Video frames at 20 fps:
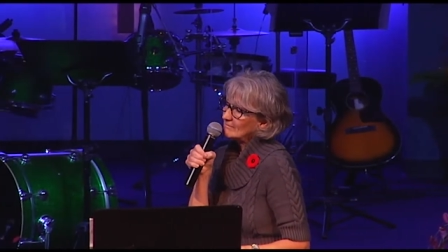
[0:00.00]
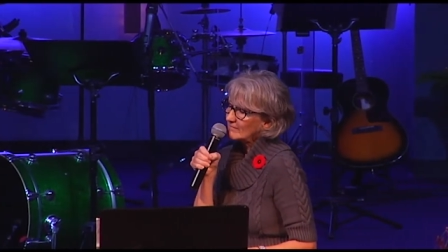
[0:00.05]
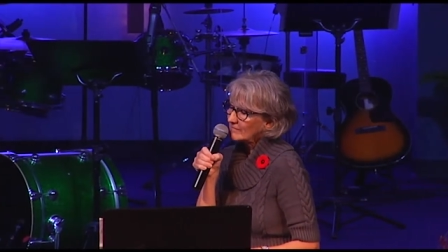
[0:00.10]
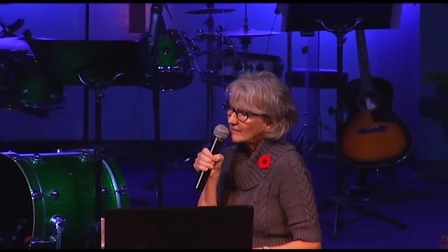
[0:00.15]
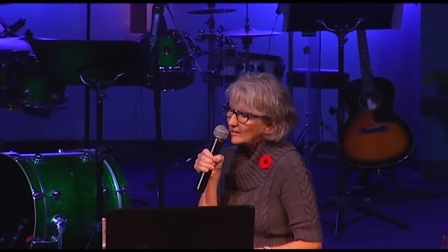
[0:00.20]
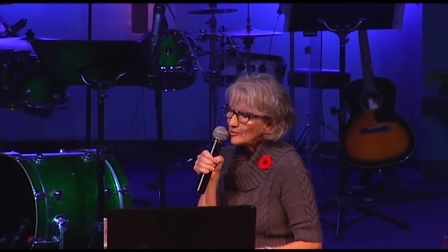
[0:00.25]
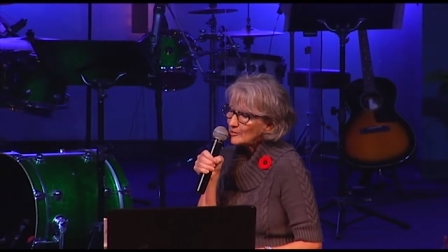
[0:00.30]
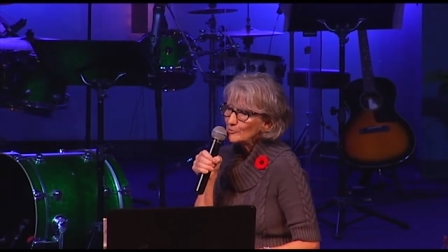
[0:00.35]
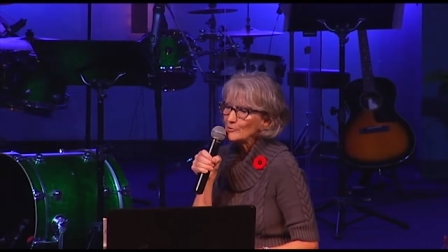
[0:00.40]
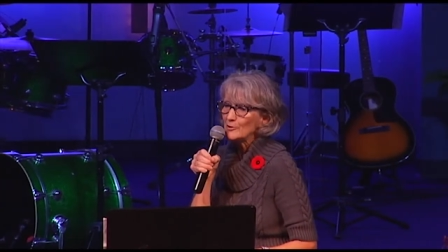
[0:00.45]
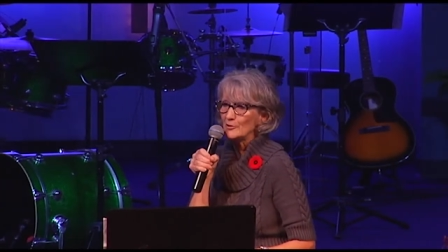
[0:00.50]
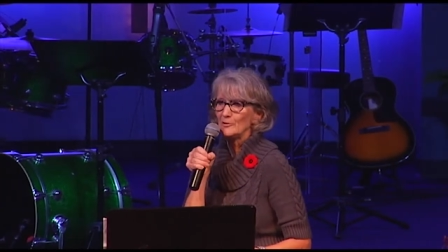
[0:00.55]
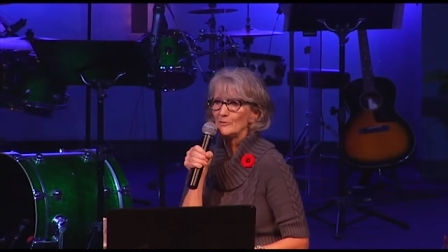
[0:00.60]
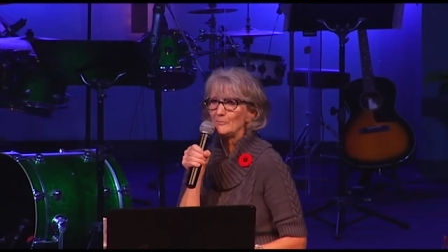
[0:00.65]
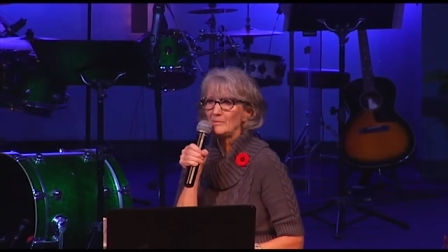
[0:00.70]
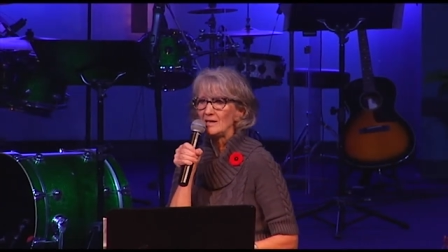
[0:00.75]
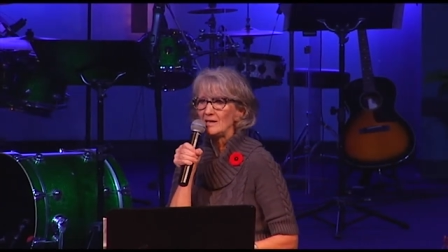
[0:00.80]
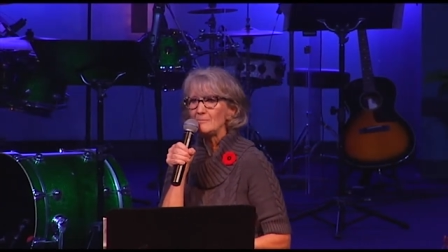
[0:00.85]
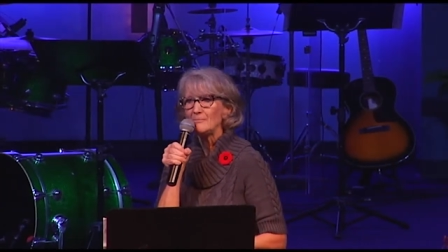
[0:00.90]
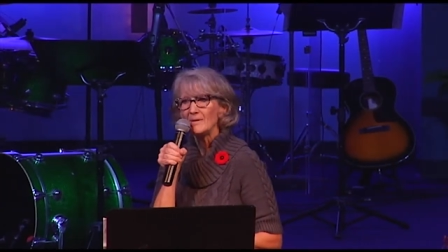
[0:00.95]
think you could
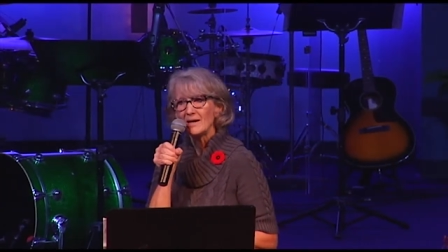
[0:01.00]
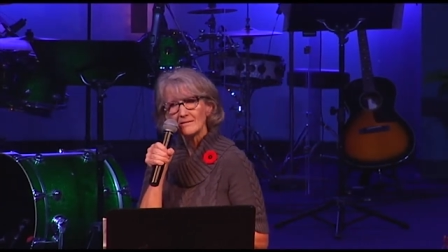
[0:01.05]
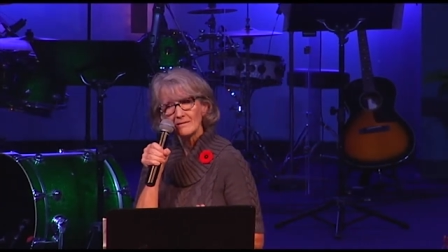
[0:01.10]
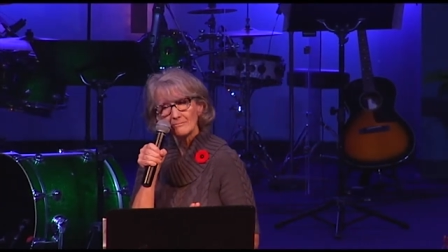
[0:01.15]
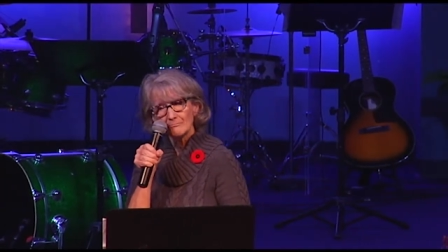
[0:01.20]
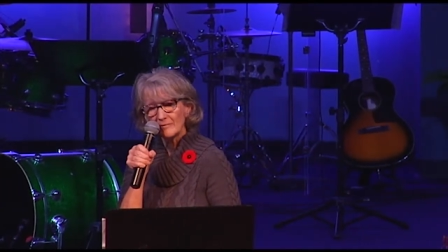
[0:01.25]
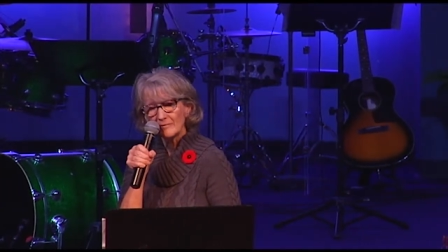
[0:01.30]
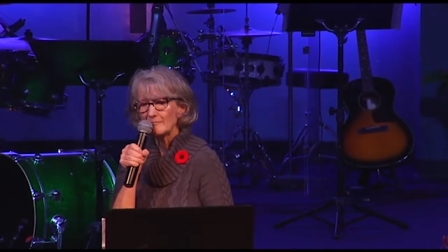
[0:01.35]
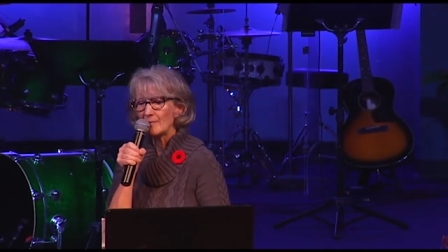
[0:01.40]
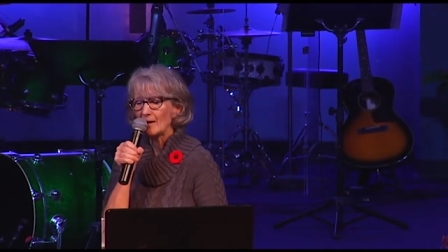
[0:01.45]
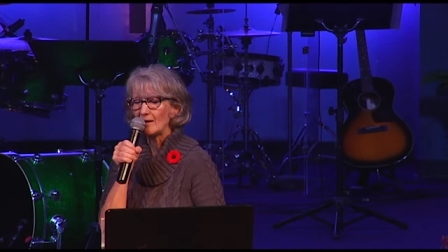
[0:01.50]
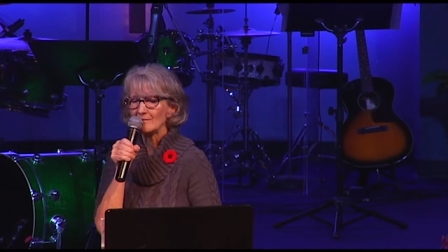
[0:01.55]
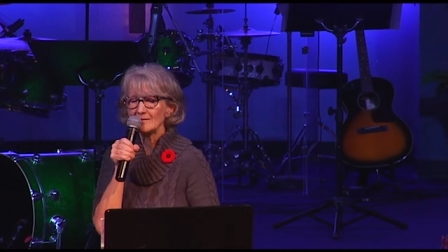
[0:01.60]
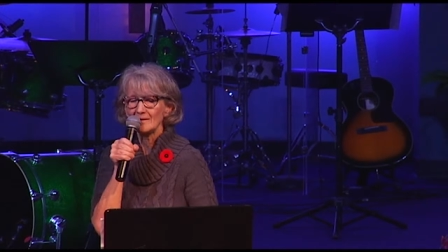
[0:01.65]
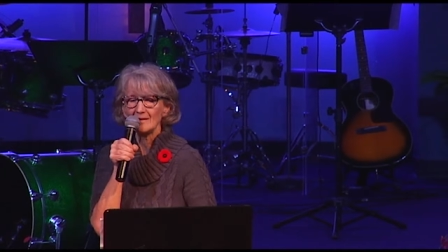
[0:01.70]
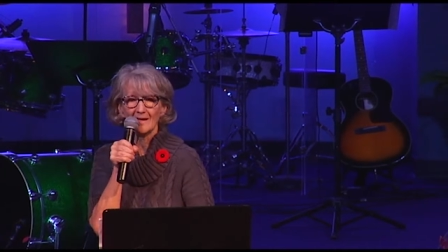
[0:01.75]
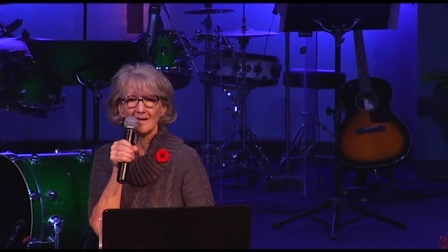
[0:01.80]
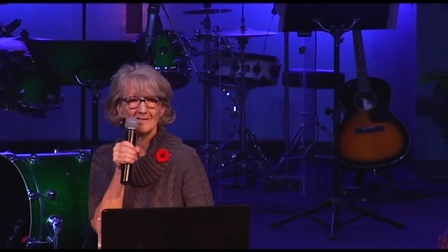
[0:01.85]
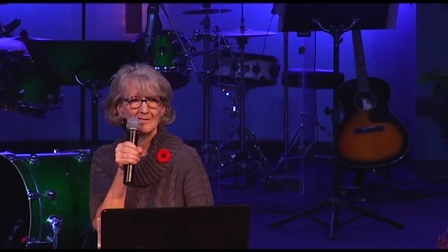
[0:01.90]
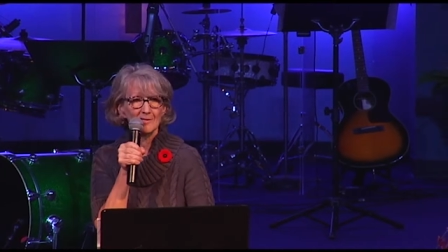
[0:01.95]
be, but
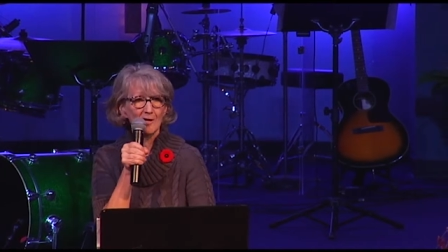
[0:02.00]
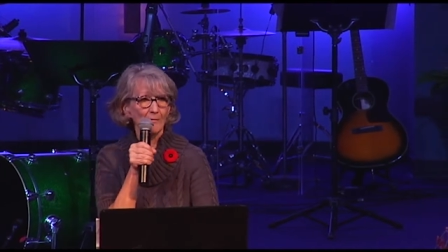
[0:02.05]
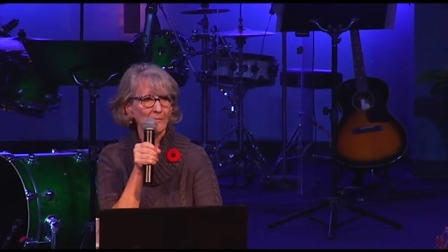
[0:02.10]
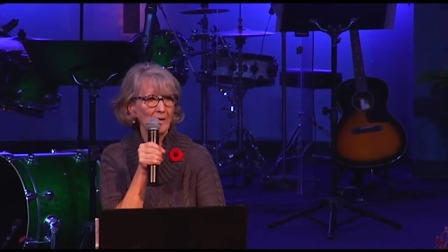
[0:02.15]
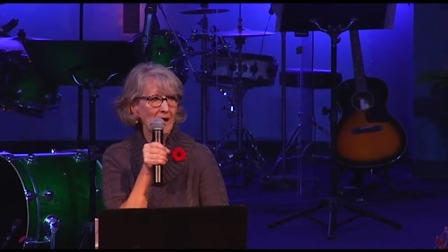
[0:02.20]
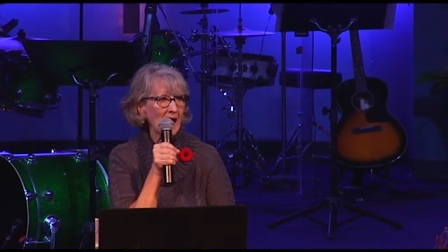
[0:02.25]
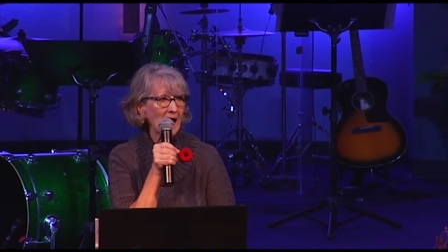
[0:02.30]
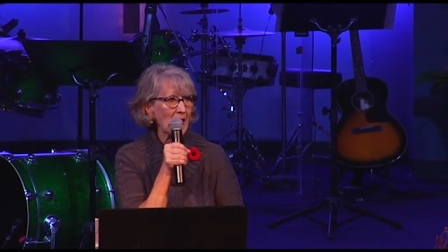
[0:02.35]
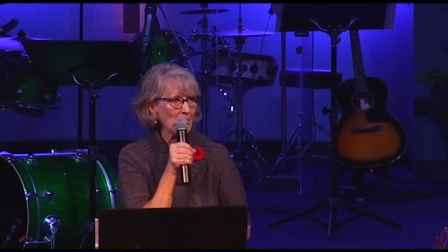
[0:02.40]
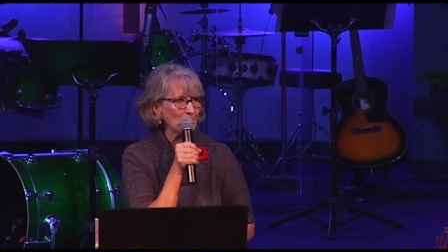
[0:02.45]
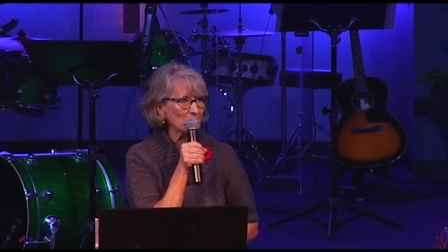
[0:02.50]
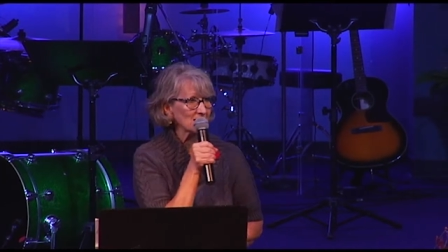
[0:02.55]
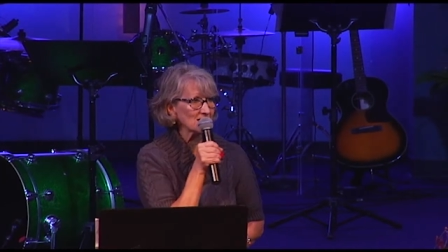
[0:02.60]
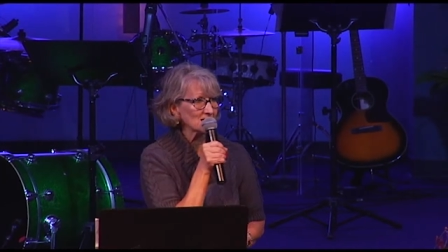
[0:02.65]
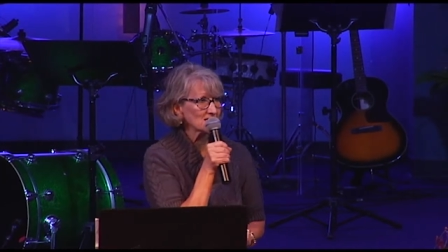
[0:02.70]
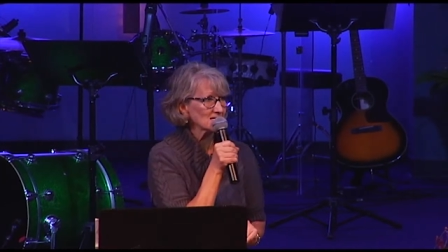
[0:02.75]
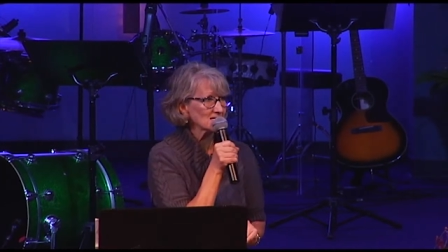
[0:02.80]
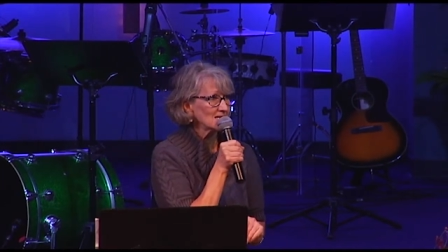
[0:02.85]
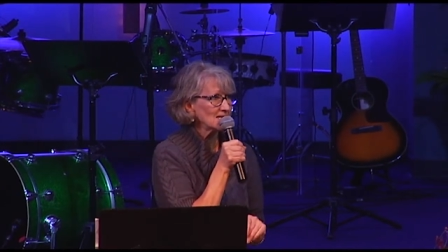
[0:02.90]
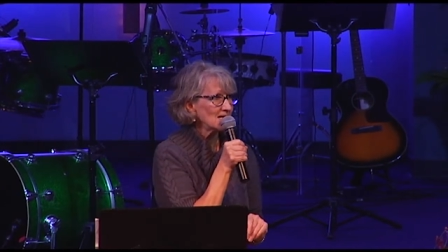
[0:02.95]
apparently that's not what happens.